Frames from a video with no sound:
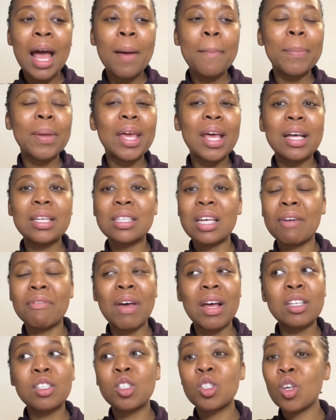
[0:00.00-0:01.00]
because I've
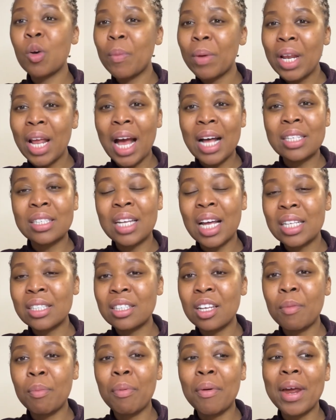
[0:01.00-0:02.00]
had so many
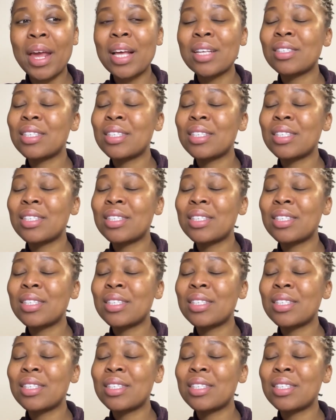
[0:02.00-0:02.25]
unanswered prayers.